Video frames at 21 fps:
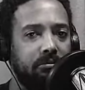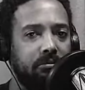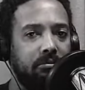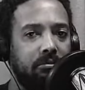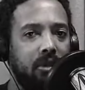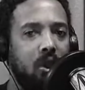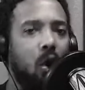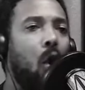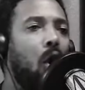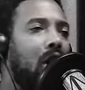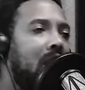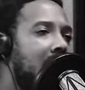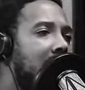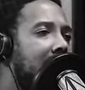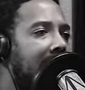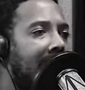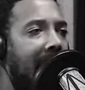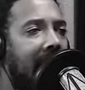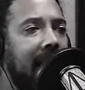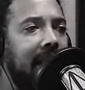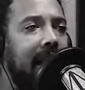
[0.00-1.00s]
No good
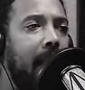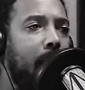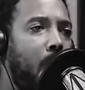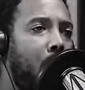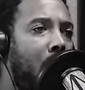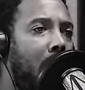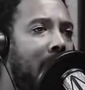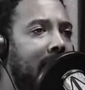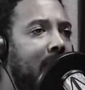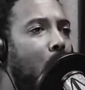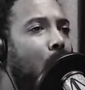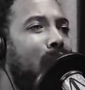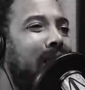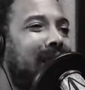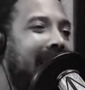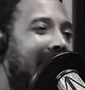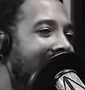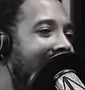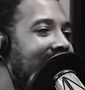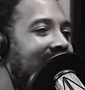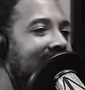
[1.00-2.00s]
goddamn well ain't no
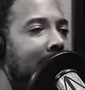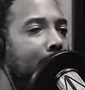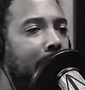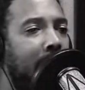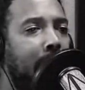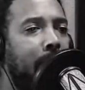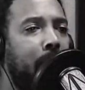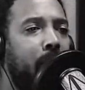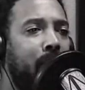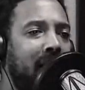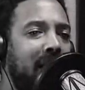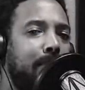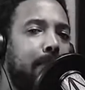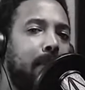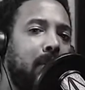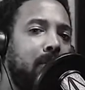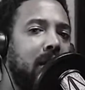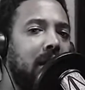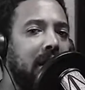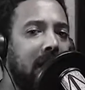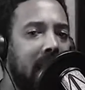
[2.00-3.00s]
goddamn immigrants
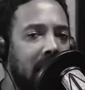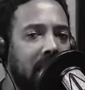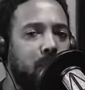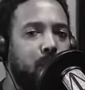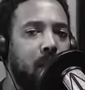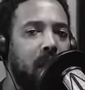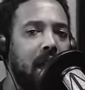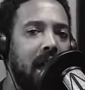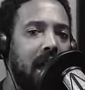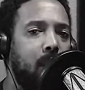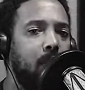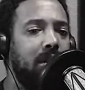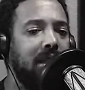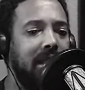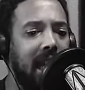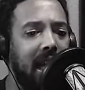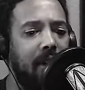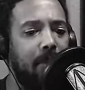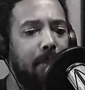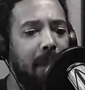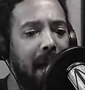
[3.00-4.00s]
built this country, and it was
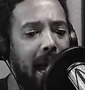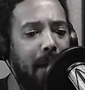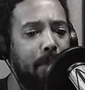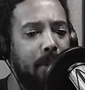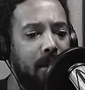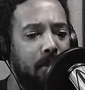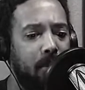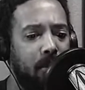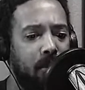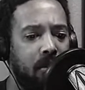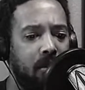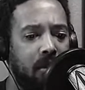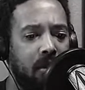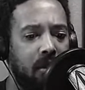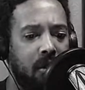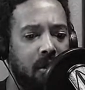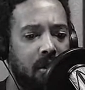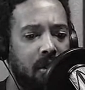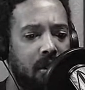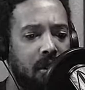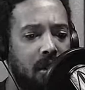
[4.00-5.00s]
native black people.
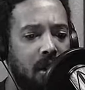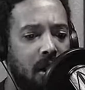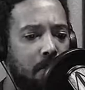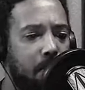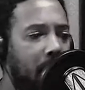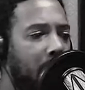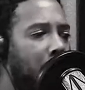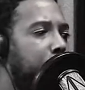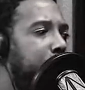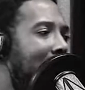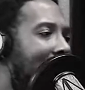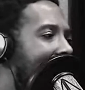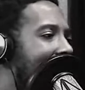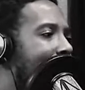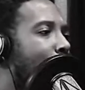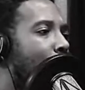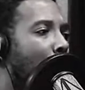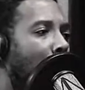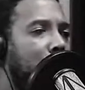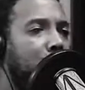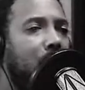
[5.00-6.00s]
But they
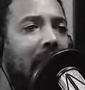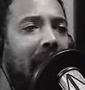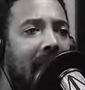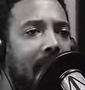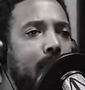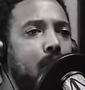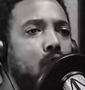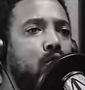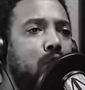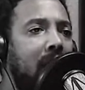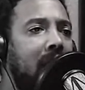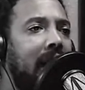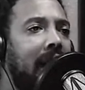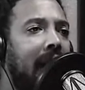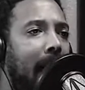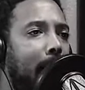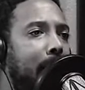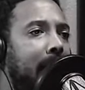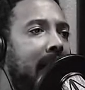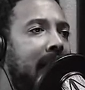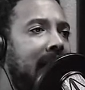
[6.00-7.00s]
want to have you thinking
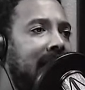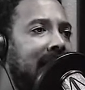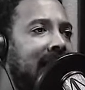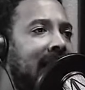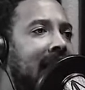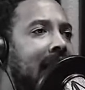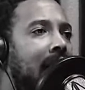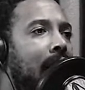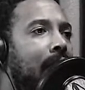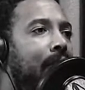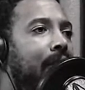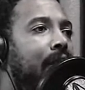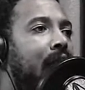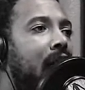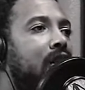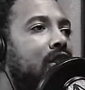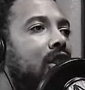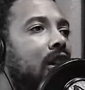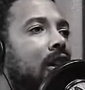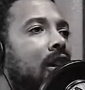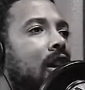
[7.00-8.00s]
that because
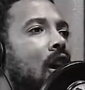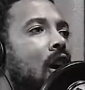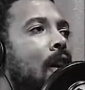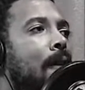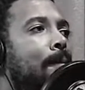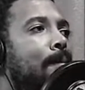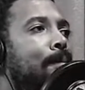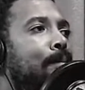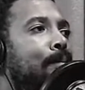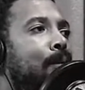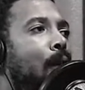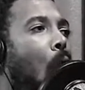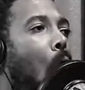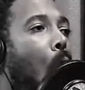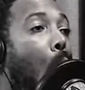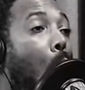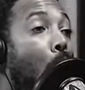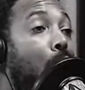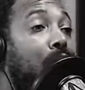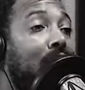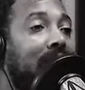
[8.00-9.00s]
there's an
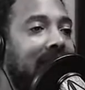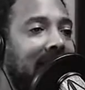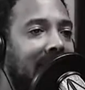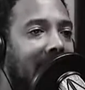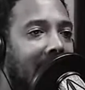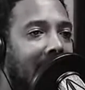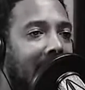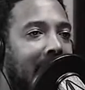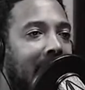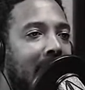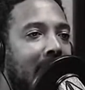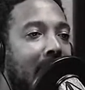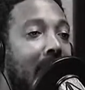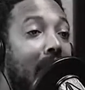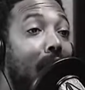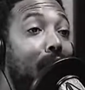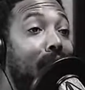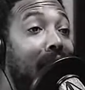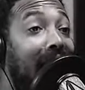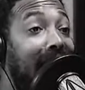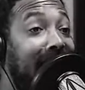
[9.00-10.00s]
overstock
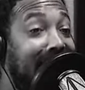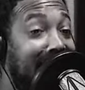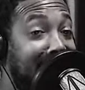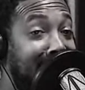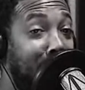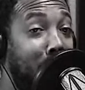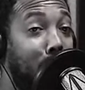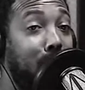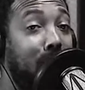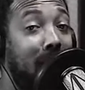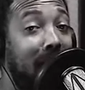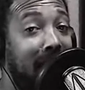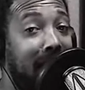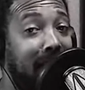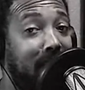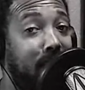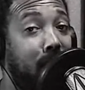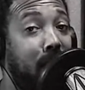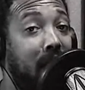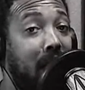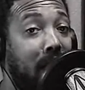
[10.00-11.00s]
of Latinos in
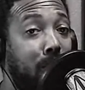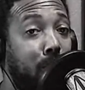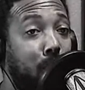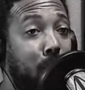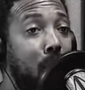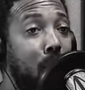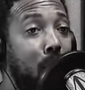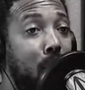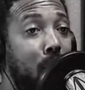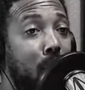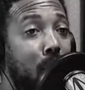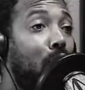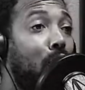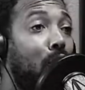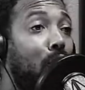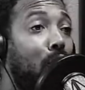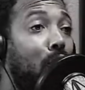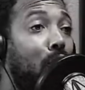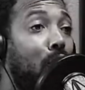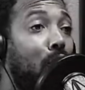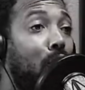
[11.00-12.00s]
this country, so
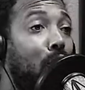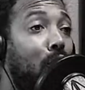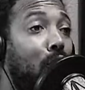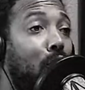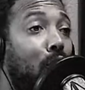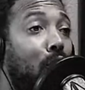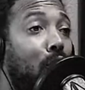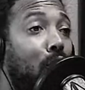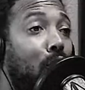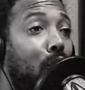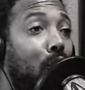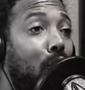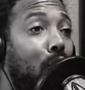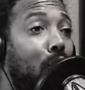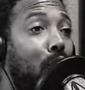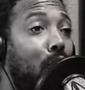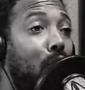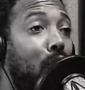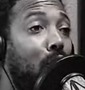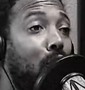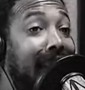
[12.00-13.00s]
now they want to
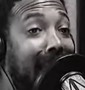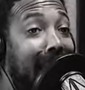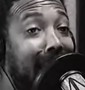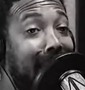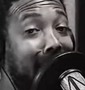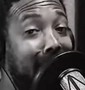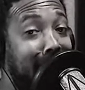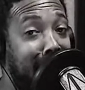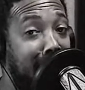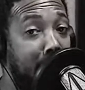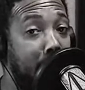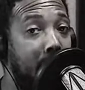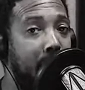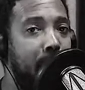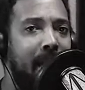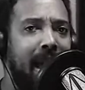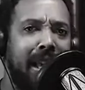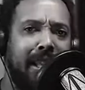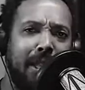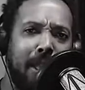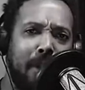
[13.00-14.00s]
placate to them and
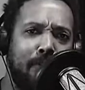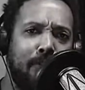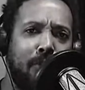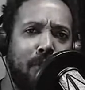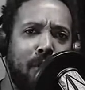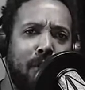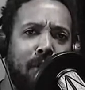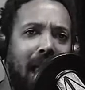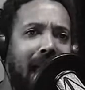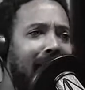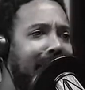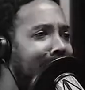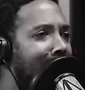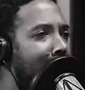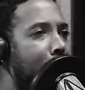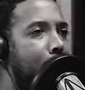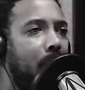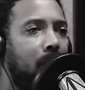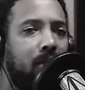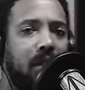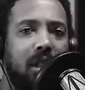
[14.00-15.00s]
make them feel like they
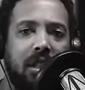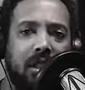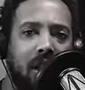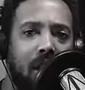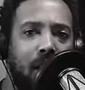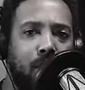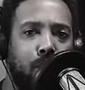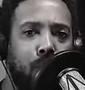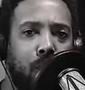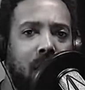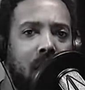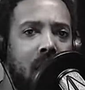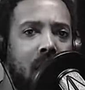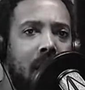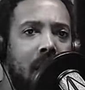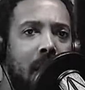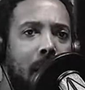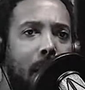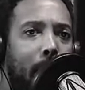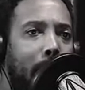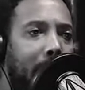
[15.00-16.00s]
built this country.
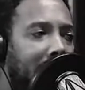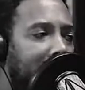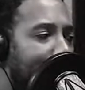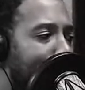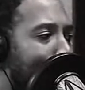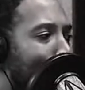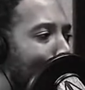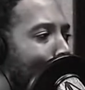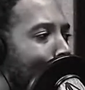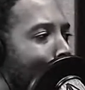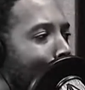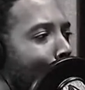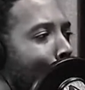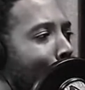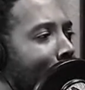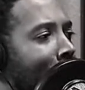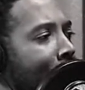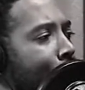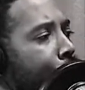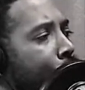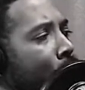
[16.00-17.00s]
But
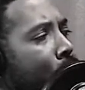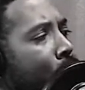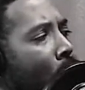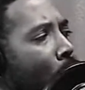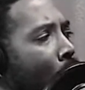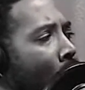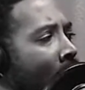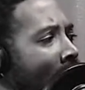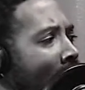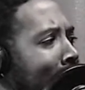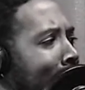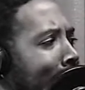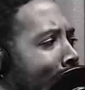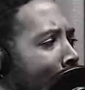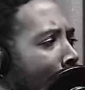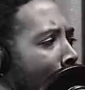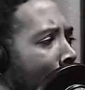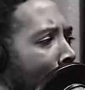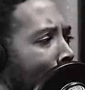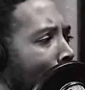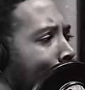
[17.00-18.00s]
if we rewind
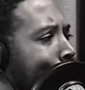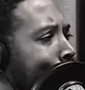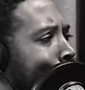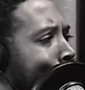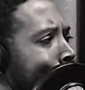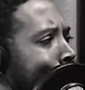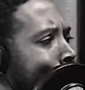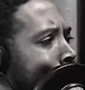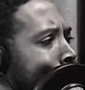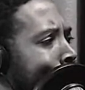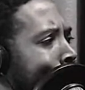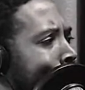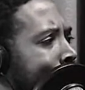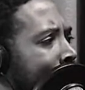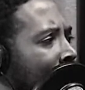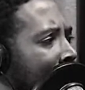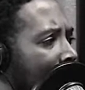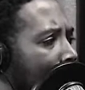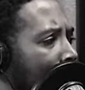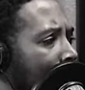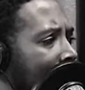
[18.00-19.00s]
time,
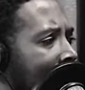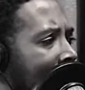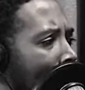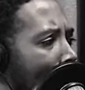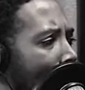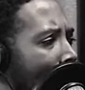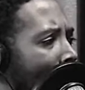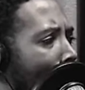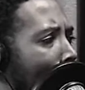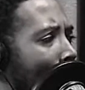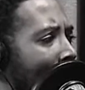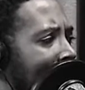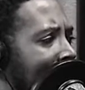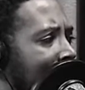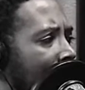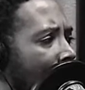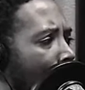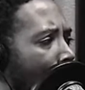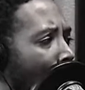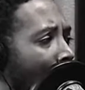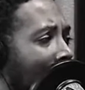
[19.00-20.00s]
and I'm looking at my
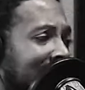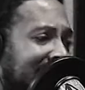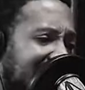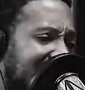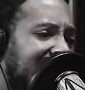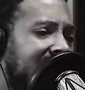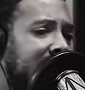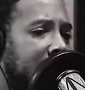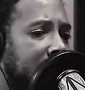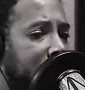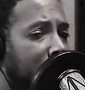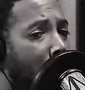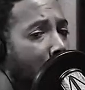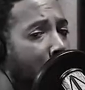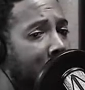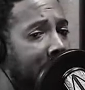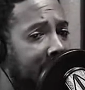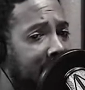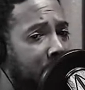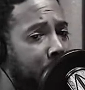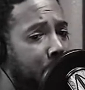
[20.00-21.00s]
imaginary watch, let's just go
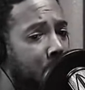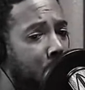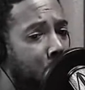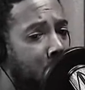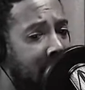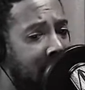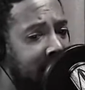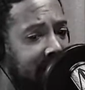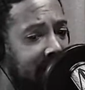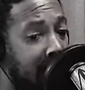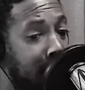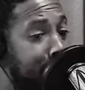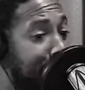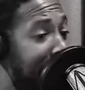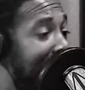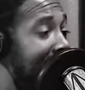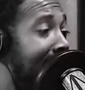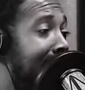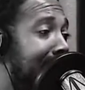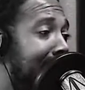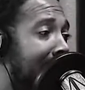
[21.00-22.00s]
ahead and rewind time. Not
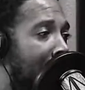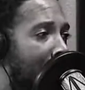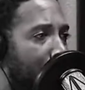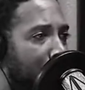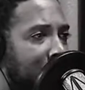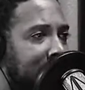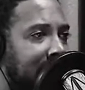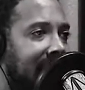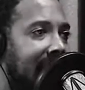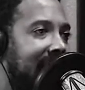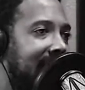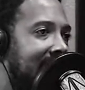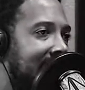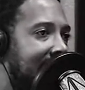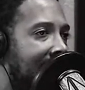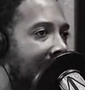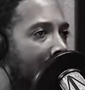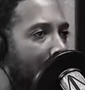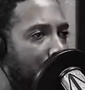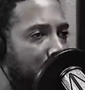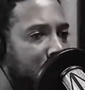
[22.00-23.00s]
8 hours, not 10
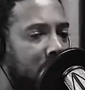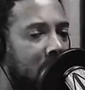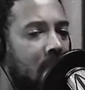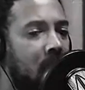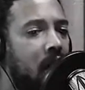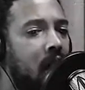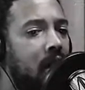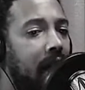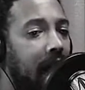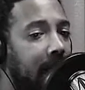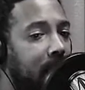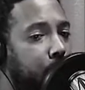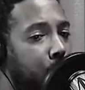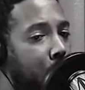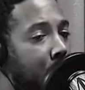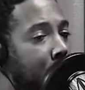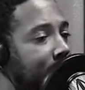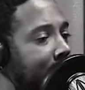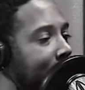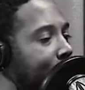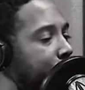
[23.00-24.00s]
hours, not
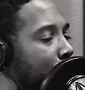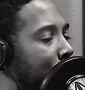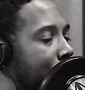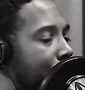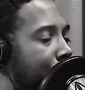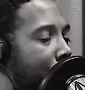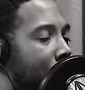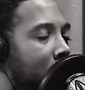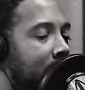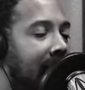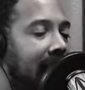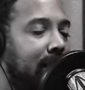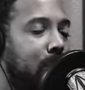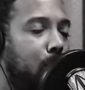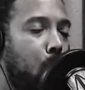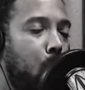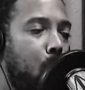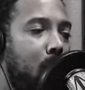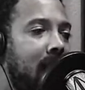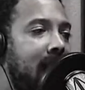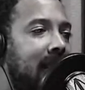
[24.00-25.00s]
12, not 24, not 2
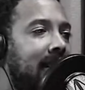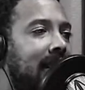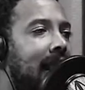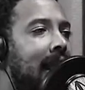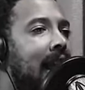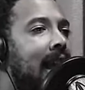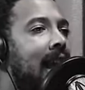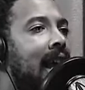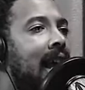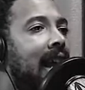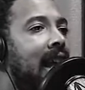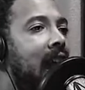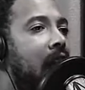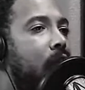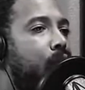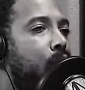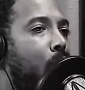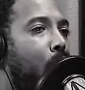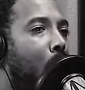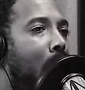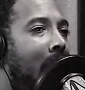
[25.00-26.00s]
weeks. Let's
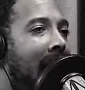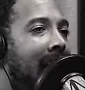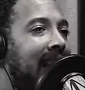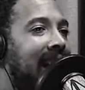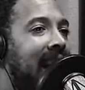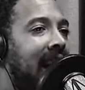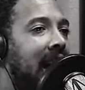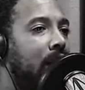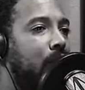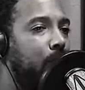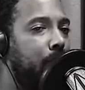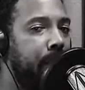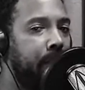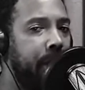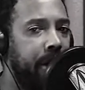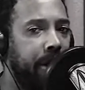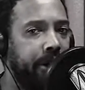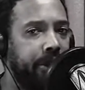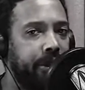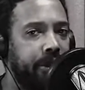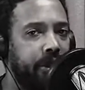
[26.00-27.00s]
rewind 100
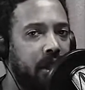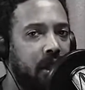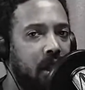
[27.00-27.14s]
years.